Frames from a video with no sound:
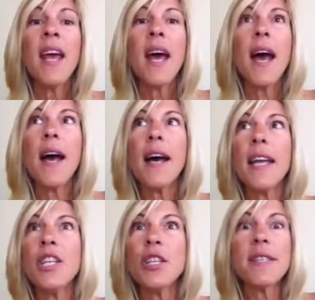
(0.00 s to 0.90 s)

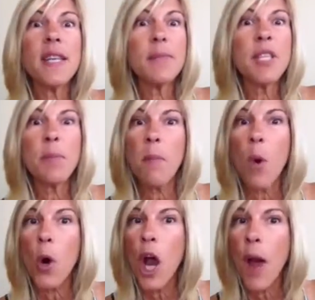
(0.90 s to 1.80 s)
It just seems to be
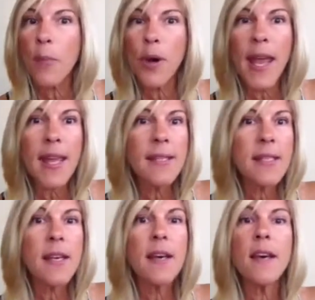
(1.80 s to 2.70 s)
more
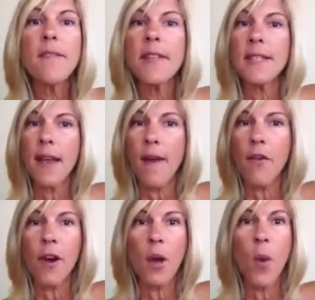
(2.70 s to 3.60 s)
comprehensive. It's
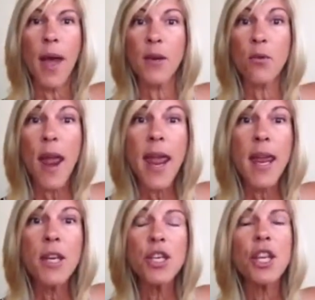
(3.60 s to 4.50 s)
covering a wider
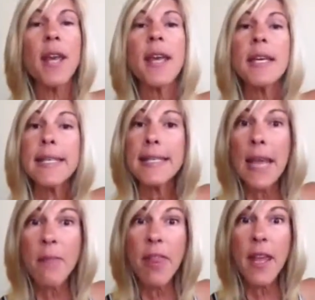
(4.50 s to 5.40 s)
range.
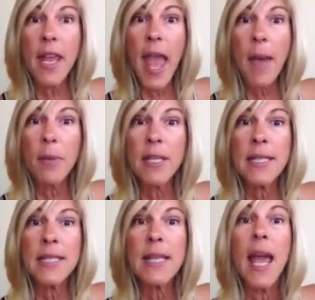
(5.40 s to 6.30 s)
Same thing
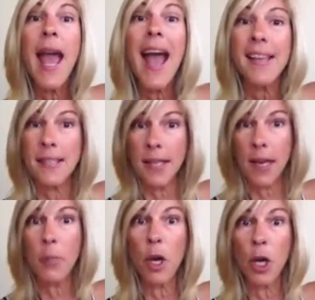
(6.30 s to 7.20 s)
happens. I set
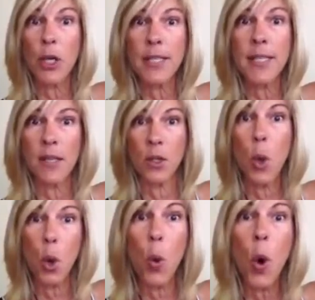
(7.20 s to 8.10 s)
up alerts in
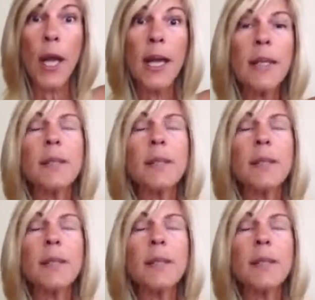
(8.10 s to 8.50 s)
TalkWalker,